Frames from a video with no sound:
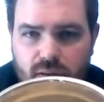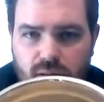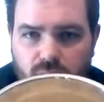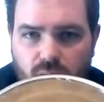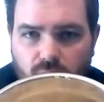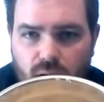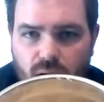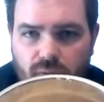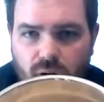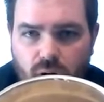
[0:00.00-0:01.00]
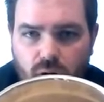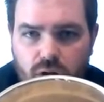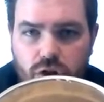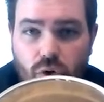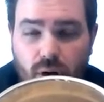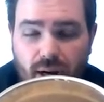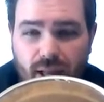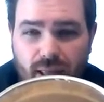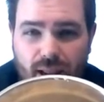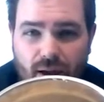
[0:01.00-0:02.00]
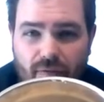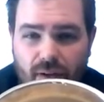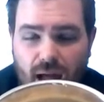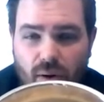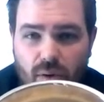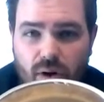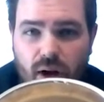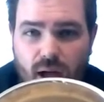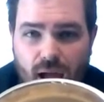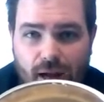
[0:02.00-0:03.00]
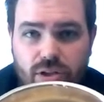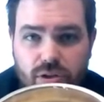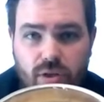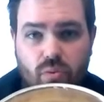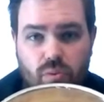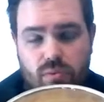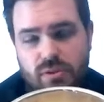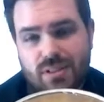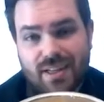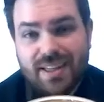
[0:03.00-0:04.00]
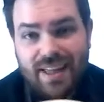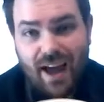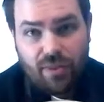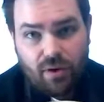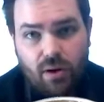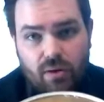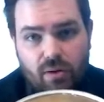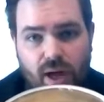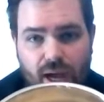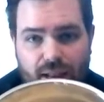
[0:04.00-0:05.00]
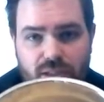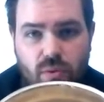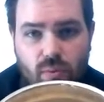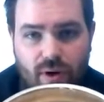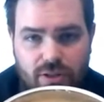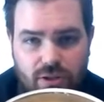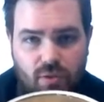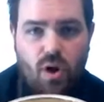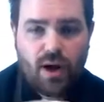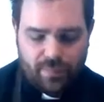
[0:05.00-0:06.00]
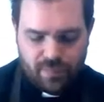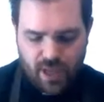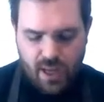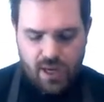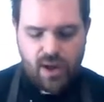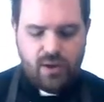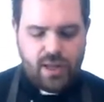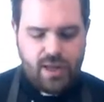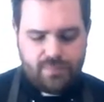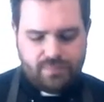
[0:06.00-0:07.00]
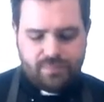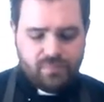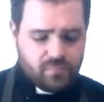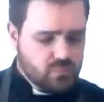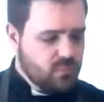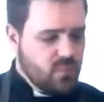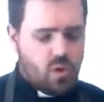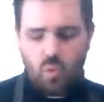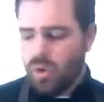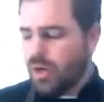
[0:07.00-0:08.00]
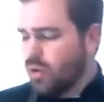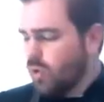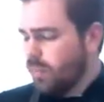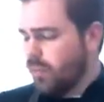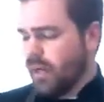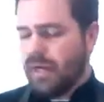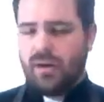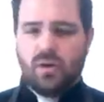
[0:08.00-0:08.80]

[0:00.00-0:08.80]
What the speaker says: of our shortening and that flour actually together. Okay, that's what we're actually wanting. Now again, we're incorporating